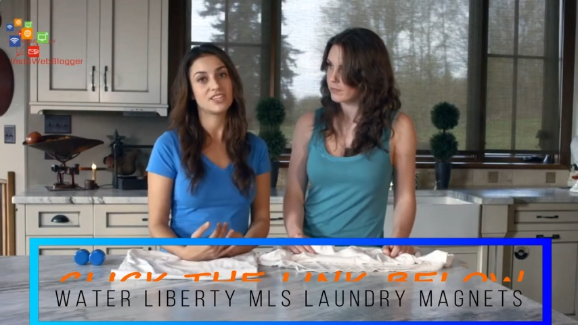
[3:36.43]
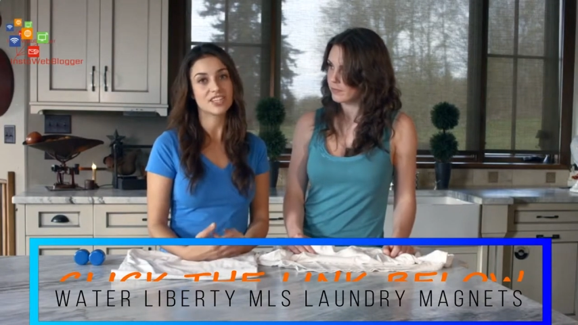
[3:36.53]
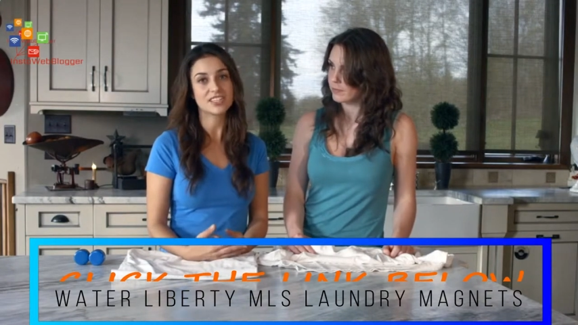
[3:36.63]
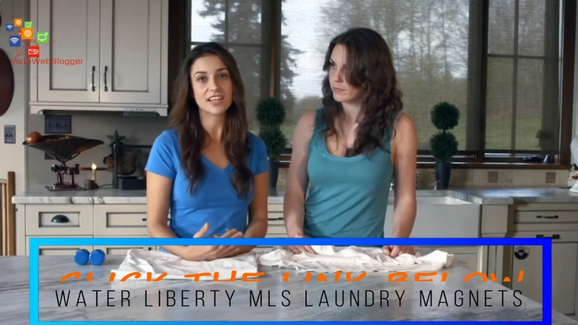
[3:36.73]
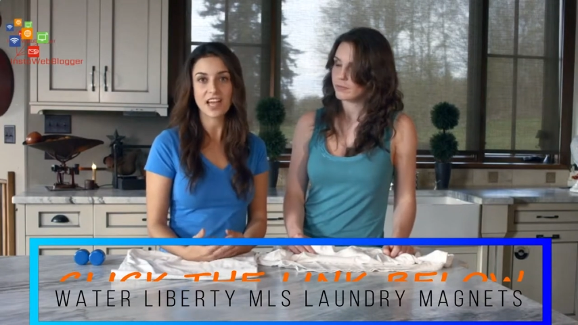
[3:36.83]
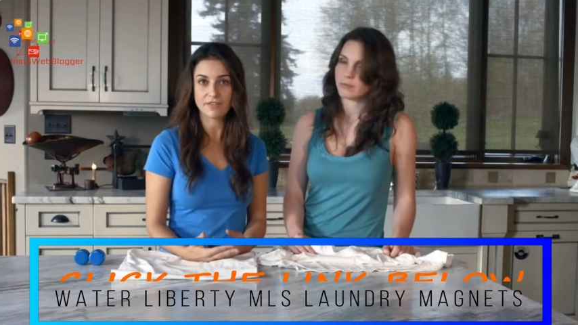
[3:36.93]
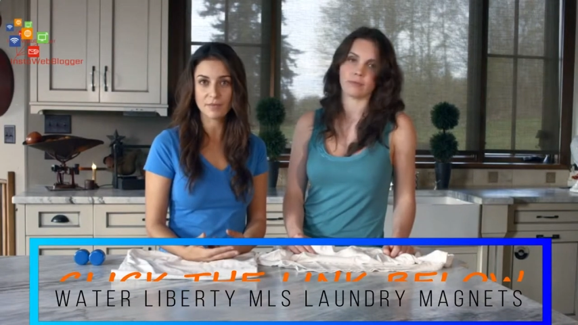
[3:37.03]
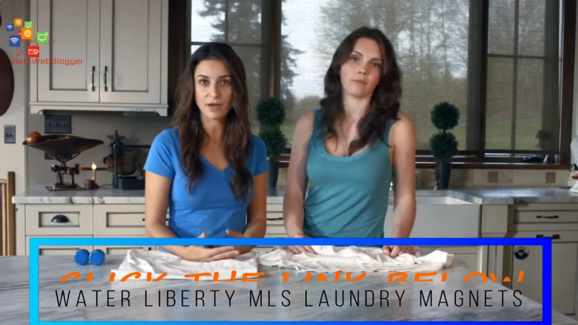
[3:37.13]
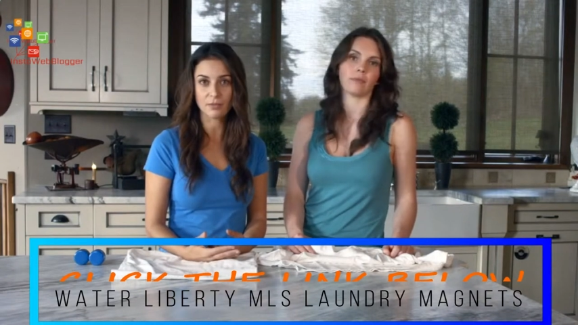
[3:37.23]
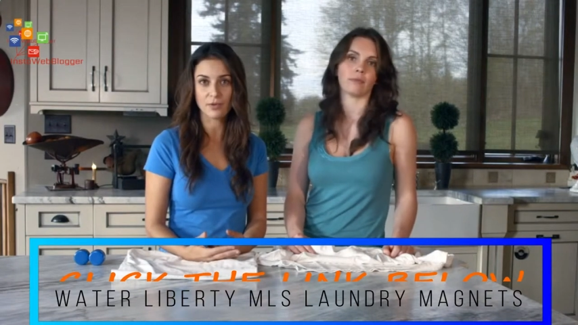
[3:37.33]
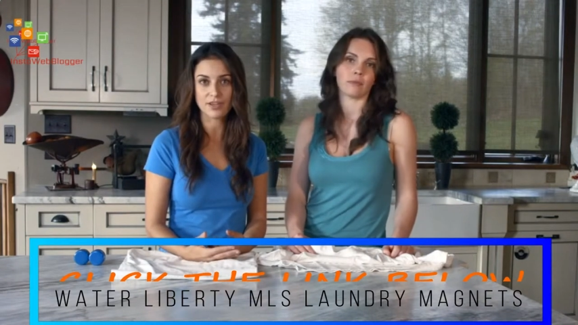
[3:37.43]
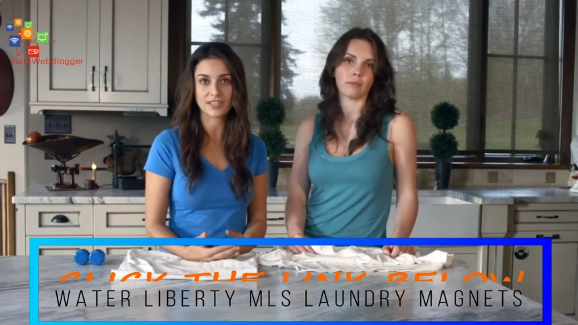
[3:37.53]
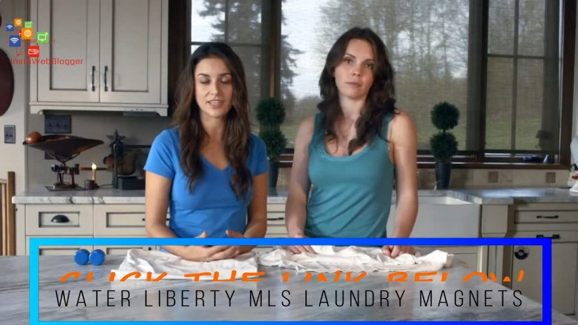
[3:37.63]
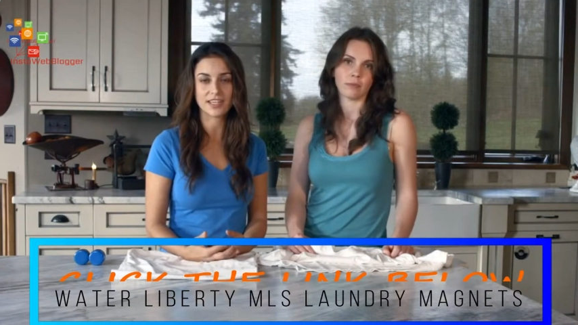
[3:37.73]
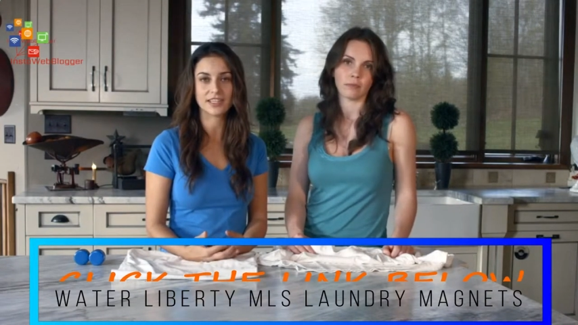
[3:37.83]
Speaker 1: just like heavy metal
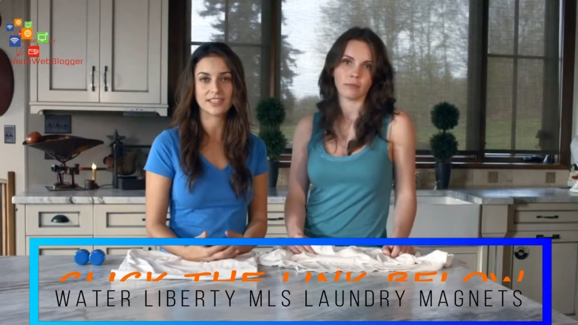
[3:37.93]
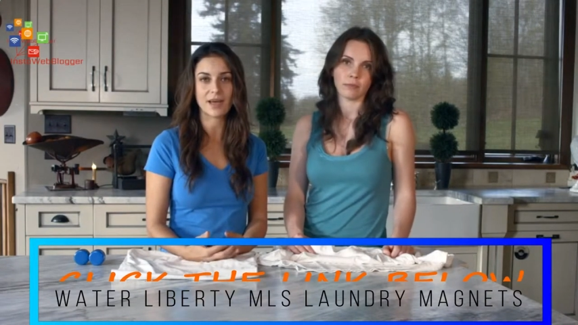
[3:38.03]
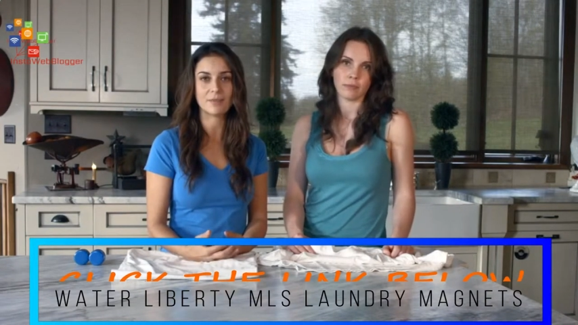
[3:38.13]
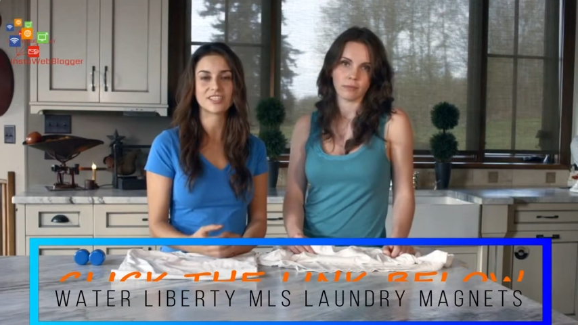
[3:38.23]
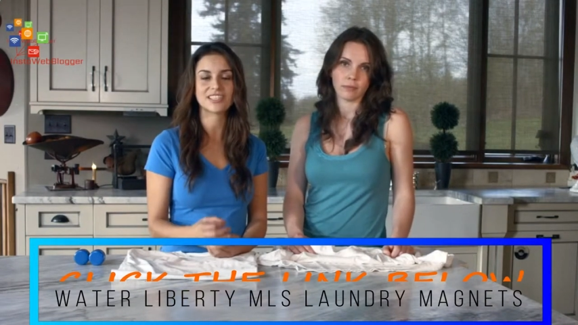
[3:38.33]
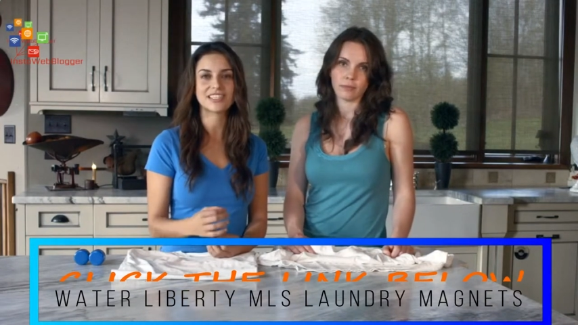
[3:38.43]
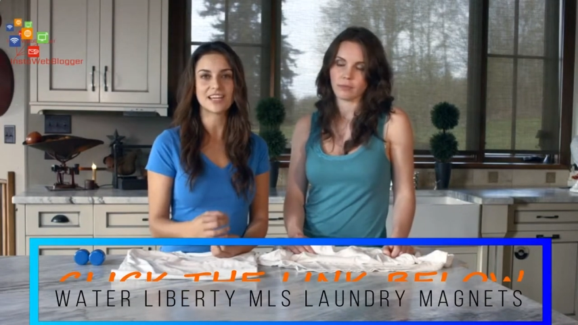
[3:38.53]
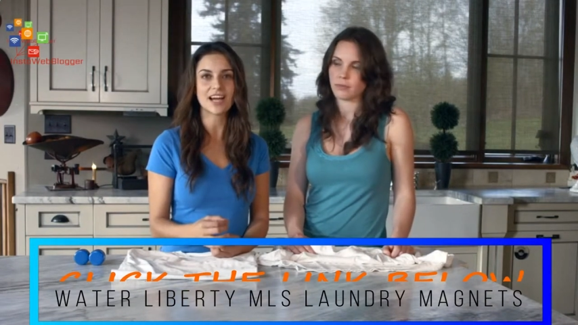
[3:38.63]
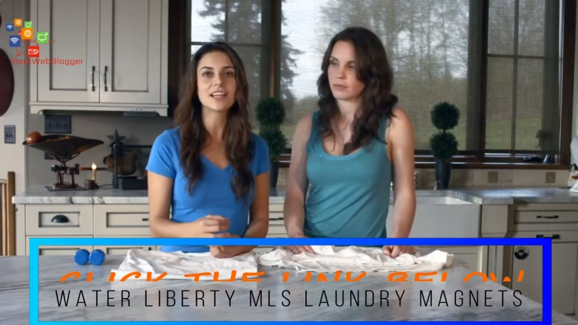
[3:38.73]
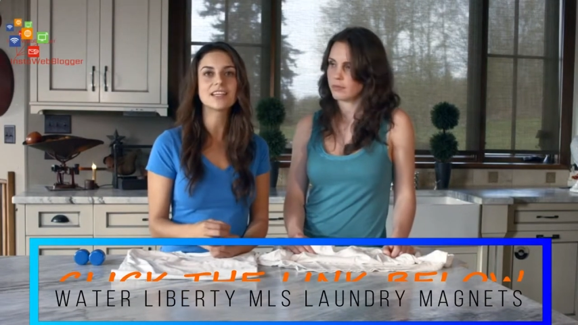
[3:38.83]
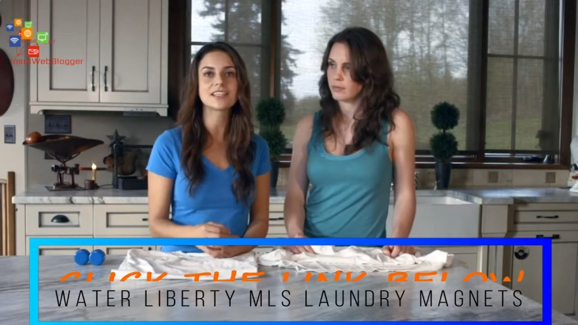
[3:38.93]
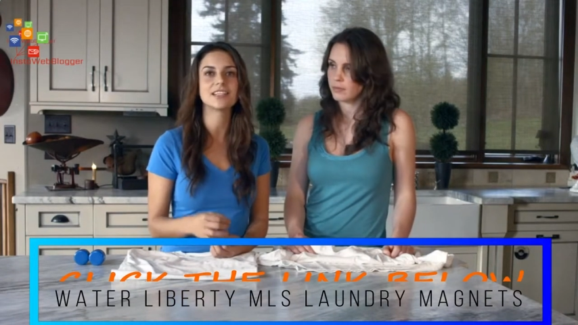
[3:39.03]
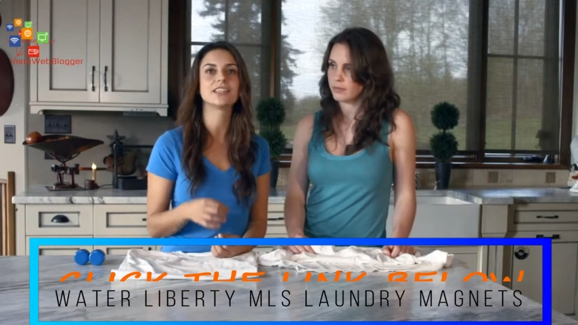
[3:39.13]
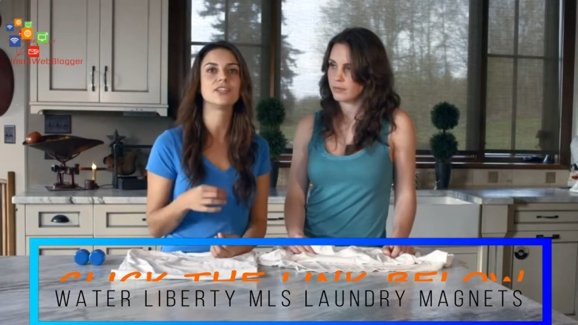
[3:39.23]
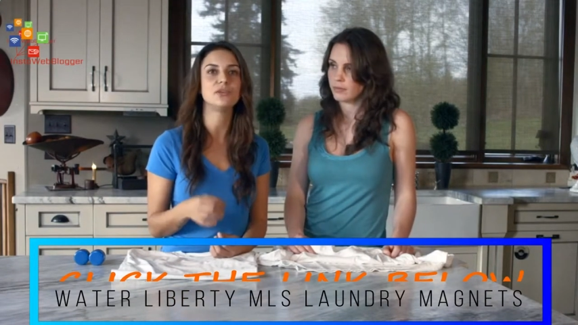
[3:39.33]
poisoning, the damage is silent
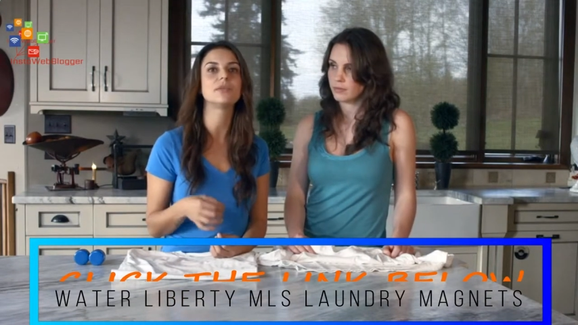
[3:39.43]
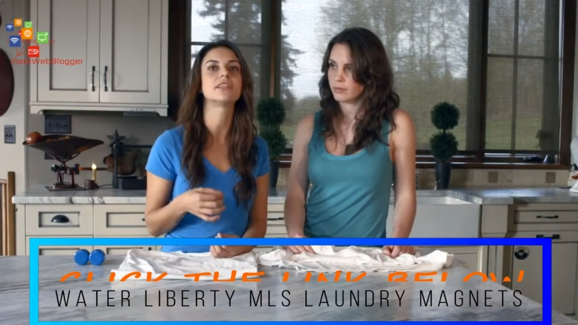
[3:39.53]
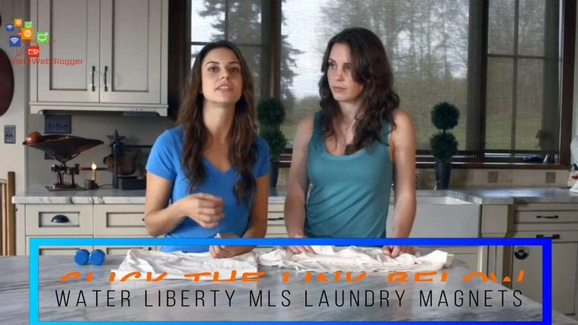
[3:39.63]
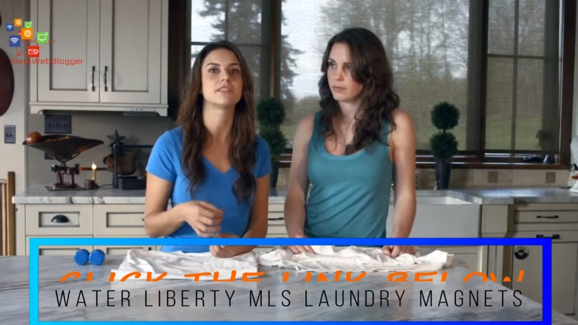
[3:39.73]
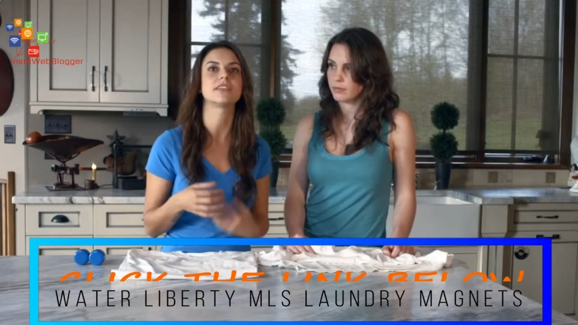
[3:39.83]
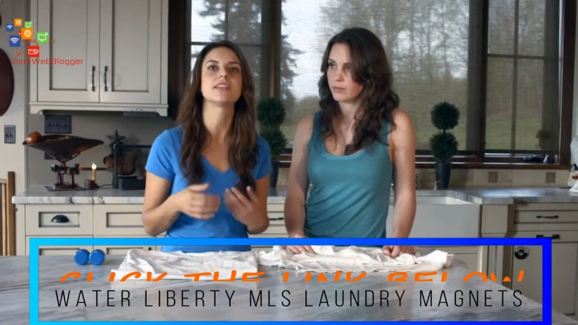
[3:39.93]
and accumulative.